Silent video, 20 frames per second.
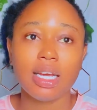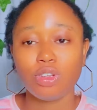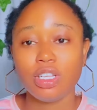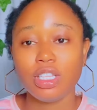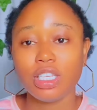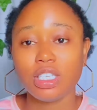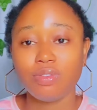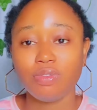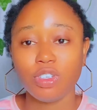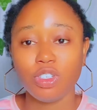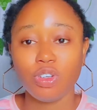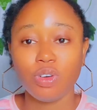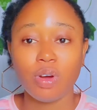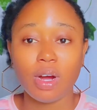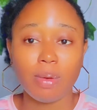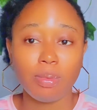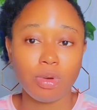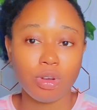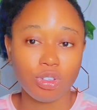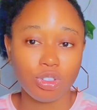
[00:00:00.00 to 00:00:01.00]
So in this video,
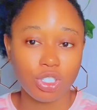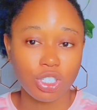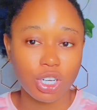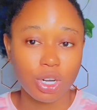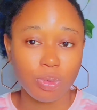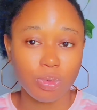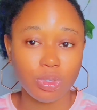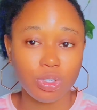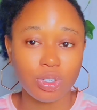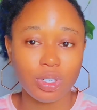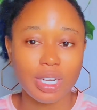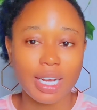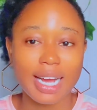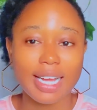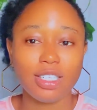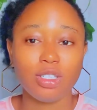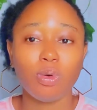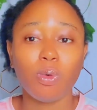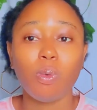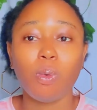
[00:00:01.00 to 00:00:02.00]
I'm going to share with you
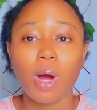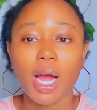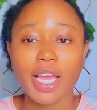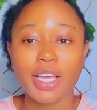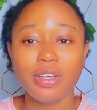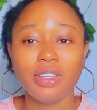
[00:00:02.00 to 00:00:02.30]
guys why